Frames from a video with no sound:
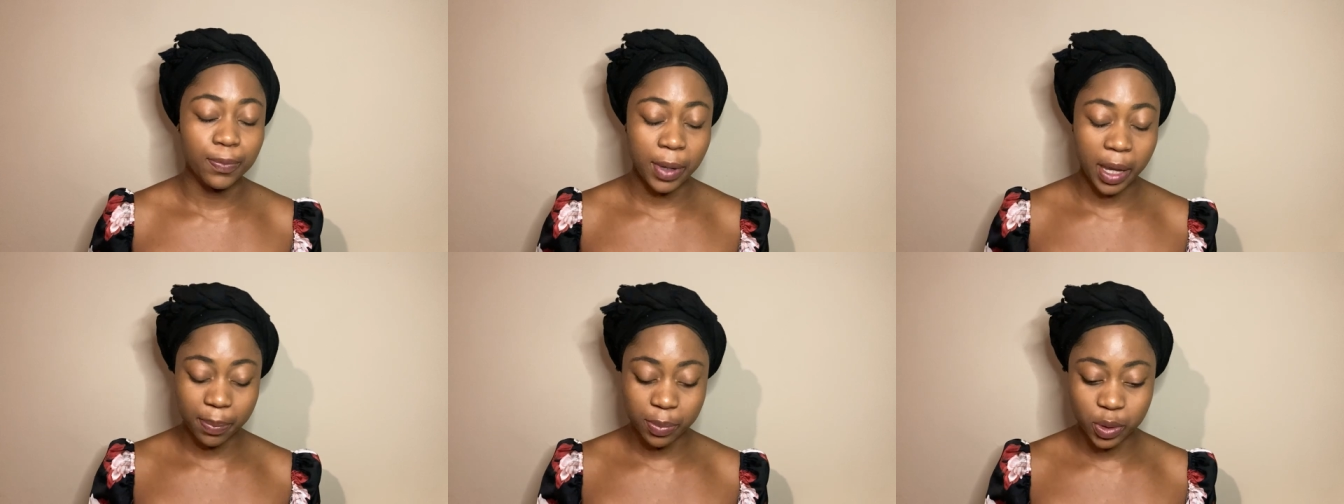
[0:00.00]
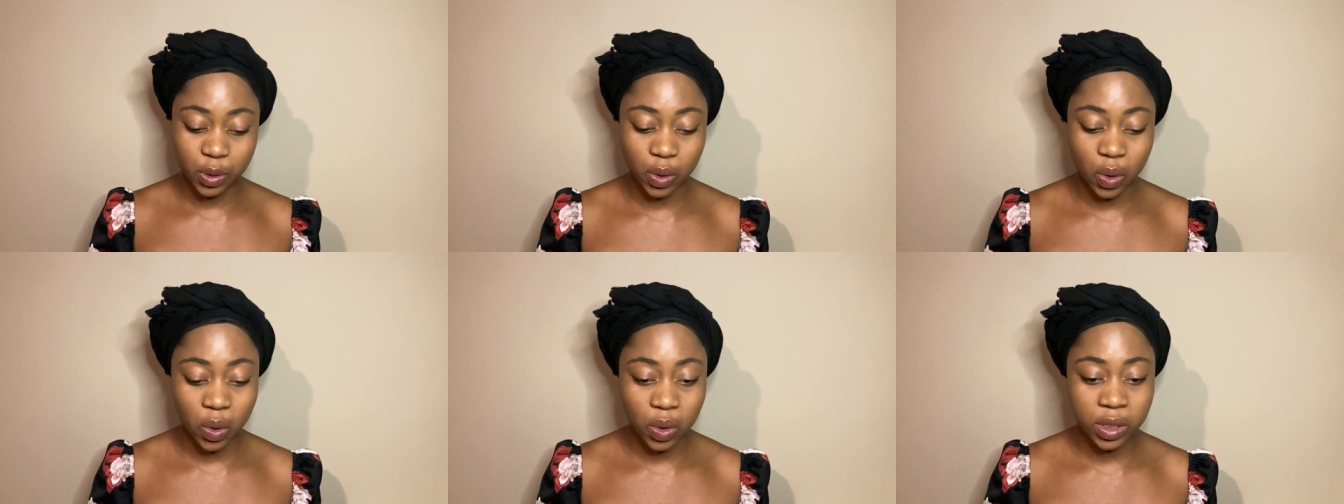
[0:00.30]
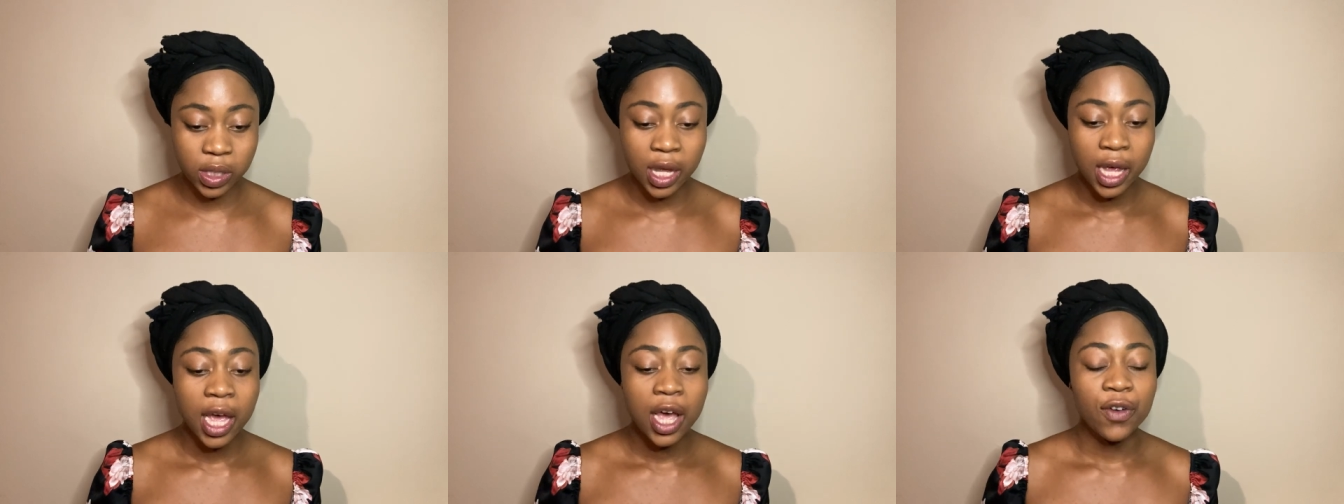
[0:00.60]
stores
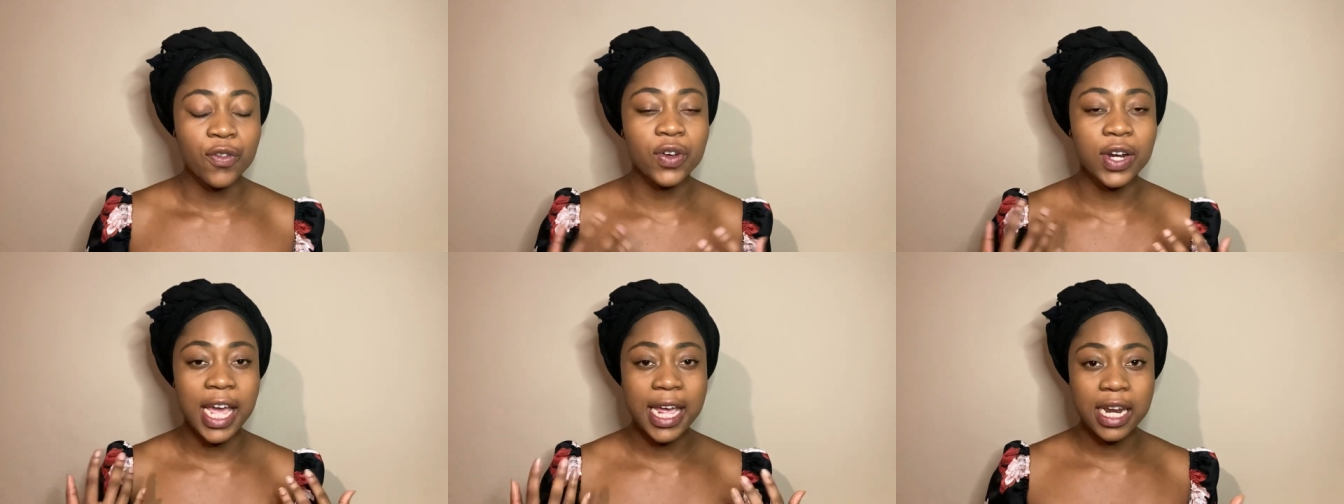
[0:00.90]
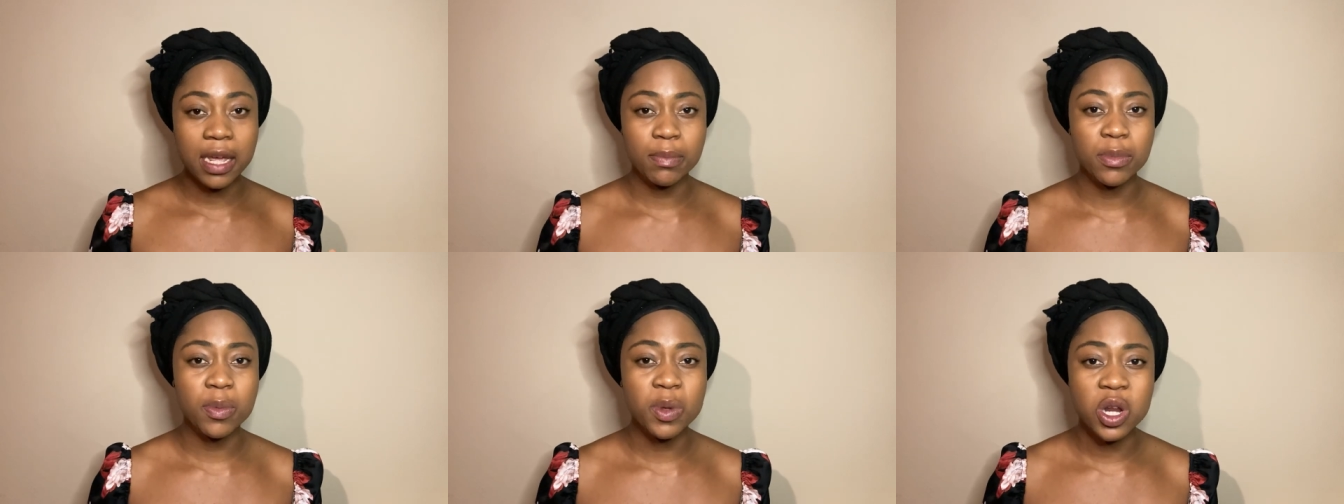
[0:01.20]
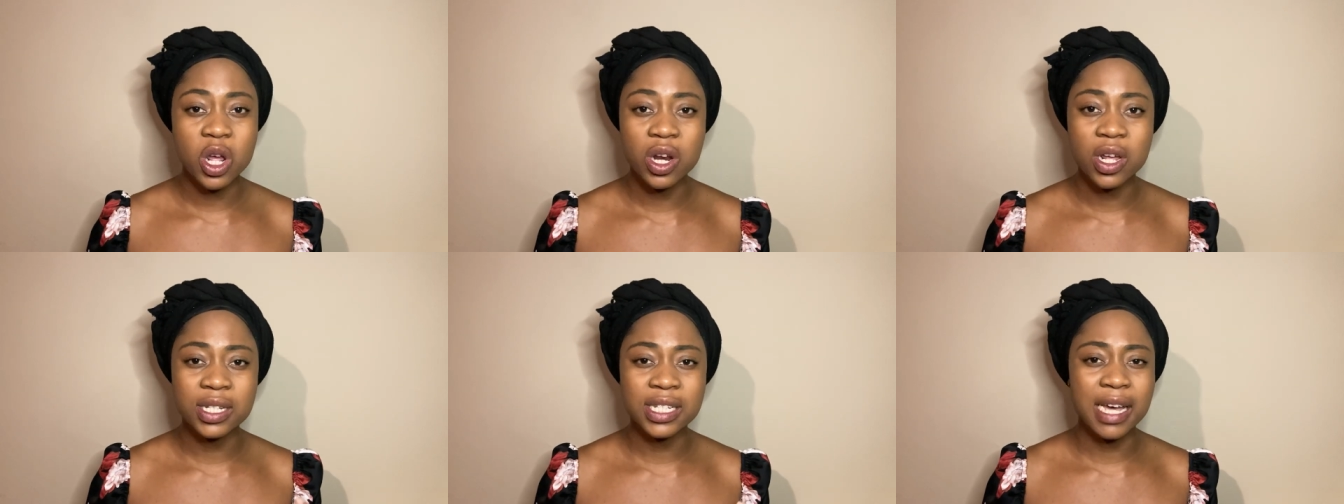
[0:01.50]
for 9 Namibian
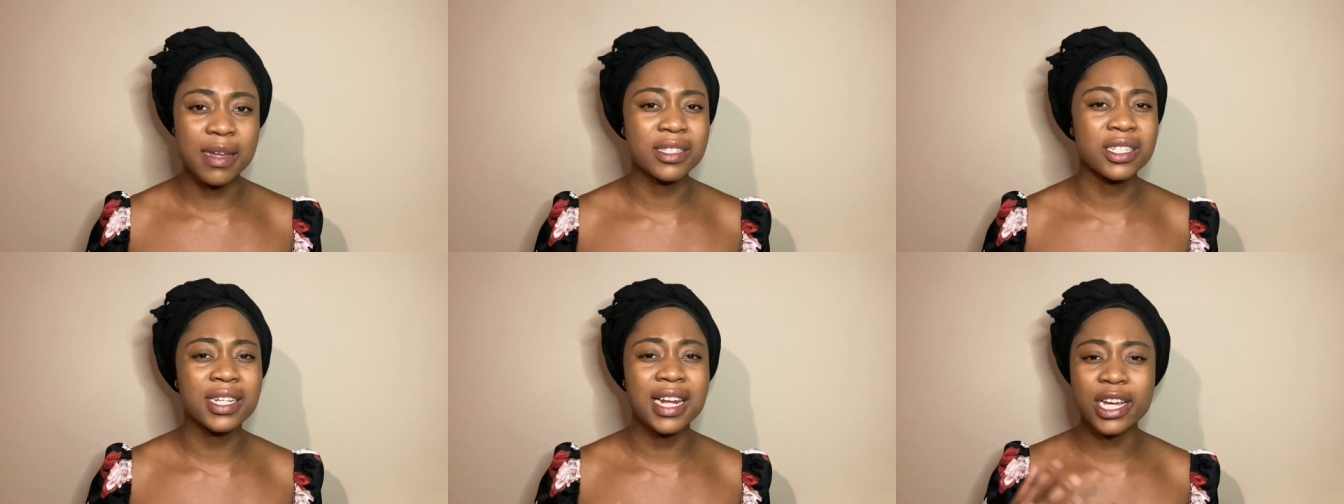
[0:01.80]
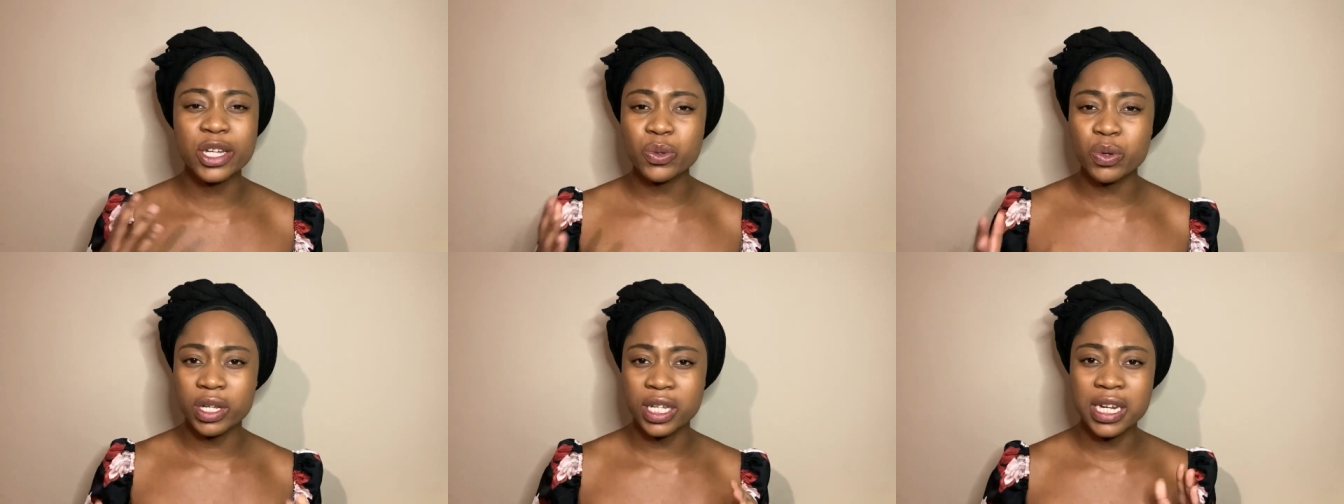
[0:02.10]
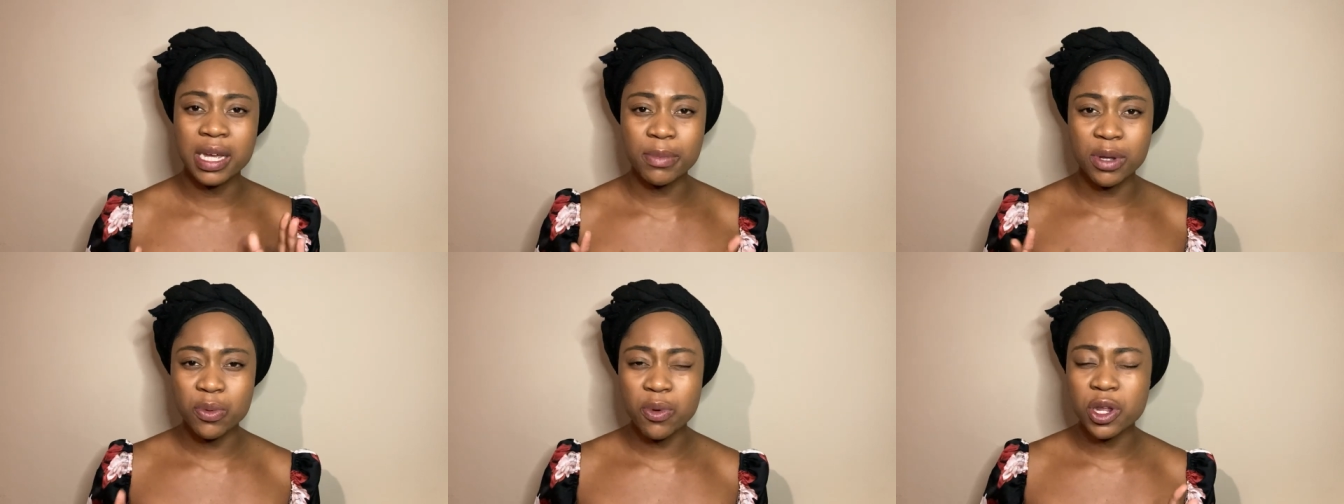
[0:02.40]
dollars until like 20
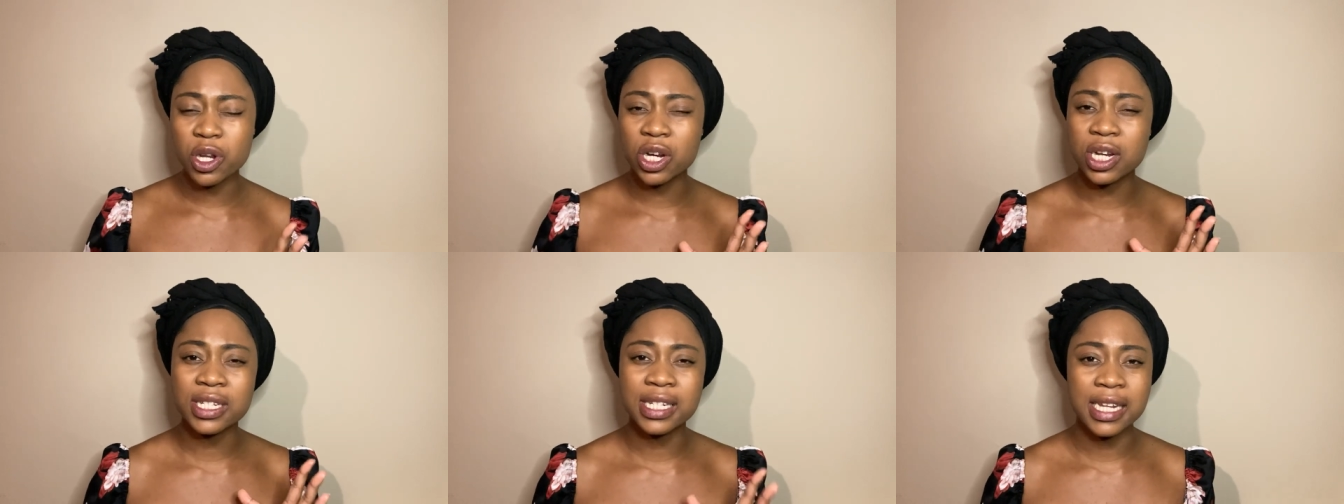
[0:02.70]
Namibian dollars.